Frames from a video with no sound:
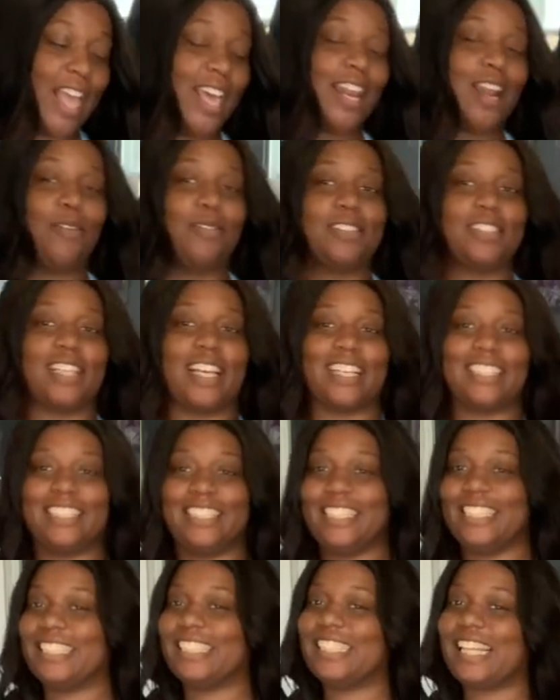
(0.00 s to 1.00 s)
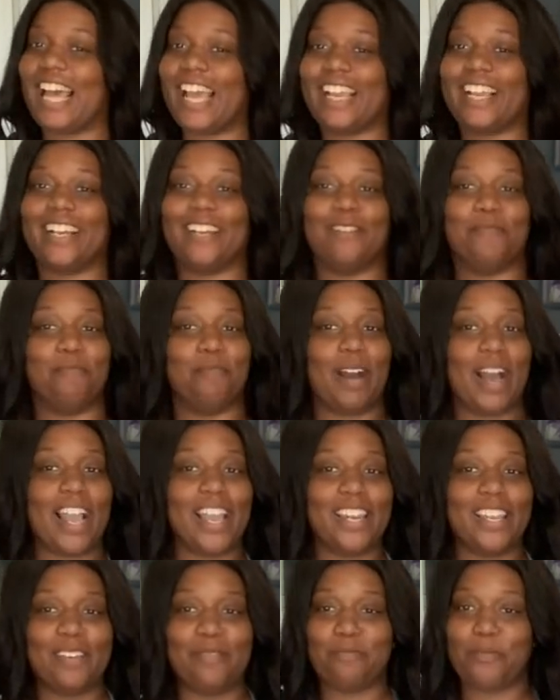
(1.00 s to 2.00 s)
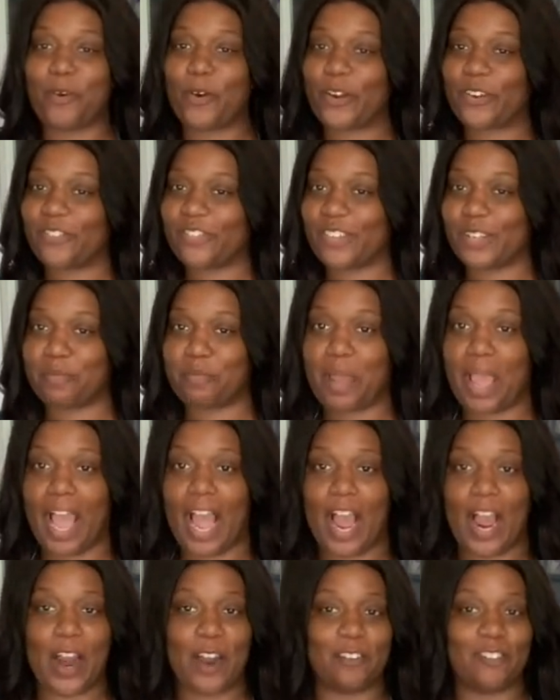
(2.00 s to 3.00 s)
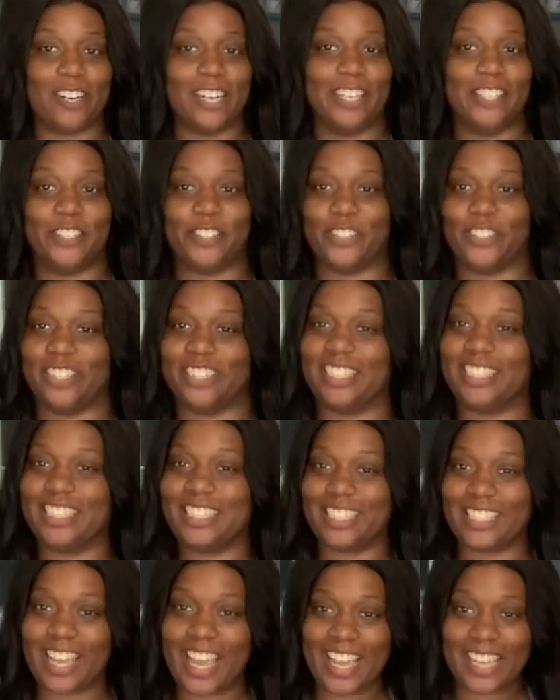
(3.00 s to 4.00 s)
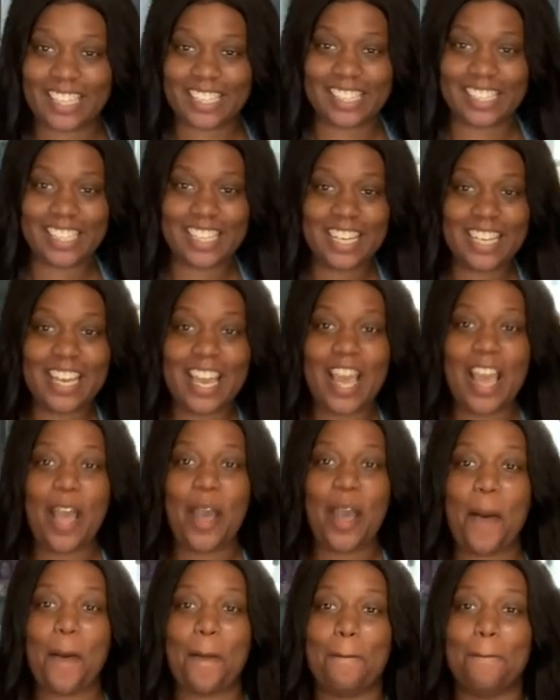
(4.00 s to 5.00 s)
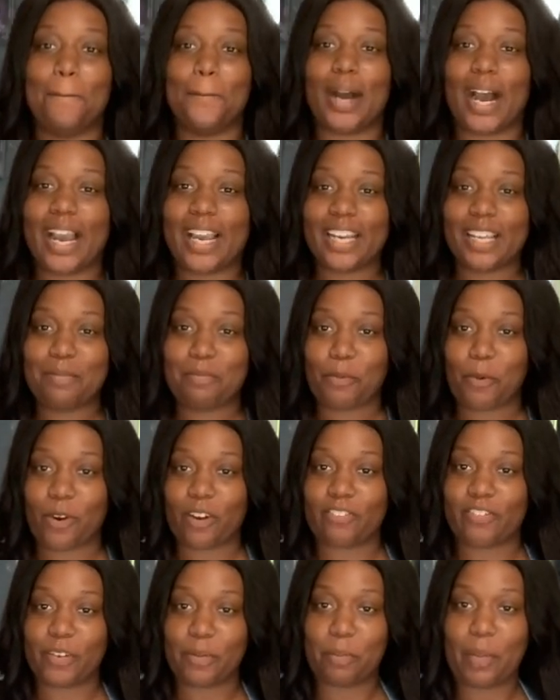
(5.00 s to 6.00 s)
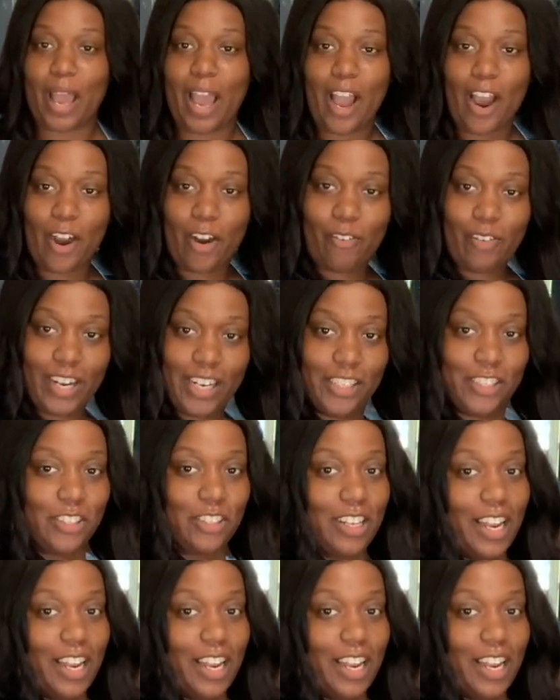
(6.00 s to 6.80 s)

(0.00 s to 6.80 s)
And I was like, she's like a Mighty Morphin Power Ranger, a sexy Mighty Morphin Power Ranger.